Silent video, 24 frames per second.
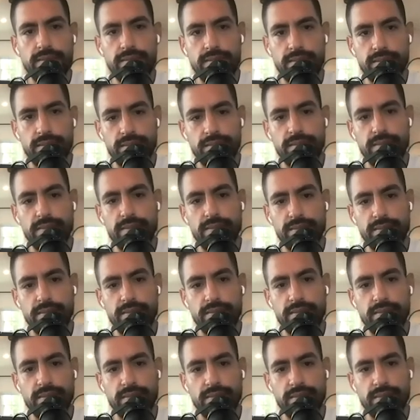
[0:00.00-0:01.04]

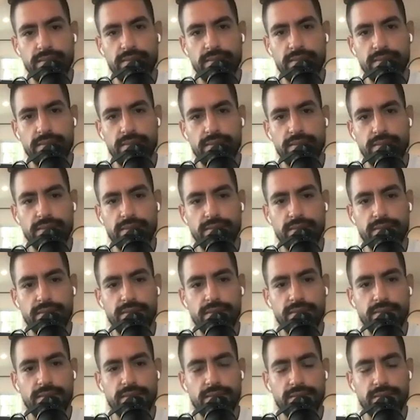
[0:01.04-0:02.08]

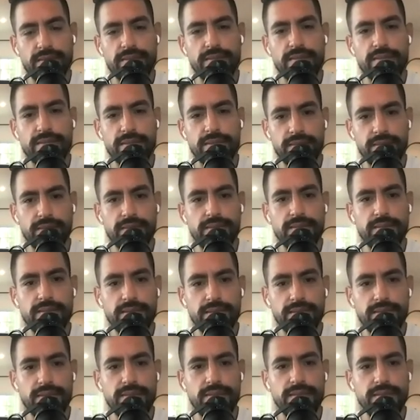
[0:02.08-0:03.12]

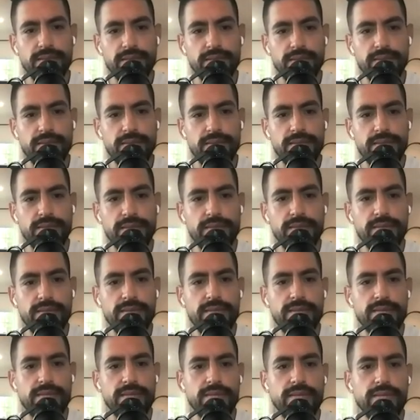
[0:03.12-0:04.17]

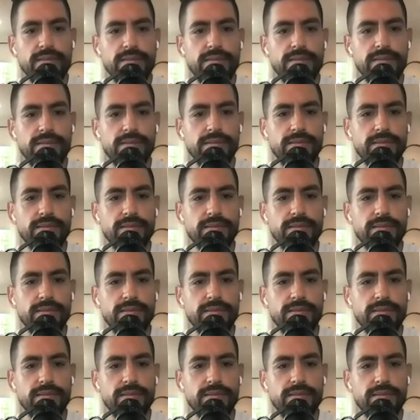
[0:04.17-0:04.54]
The person shown says nothing.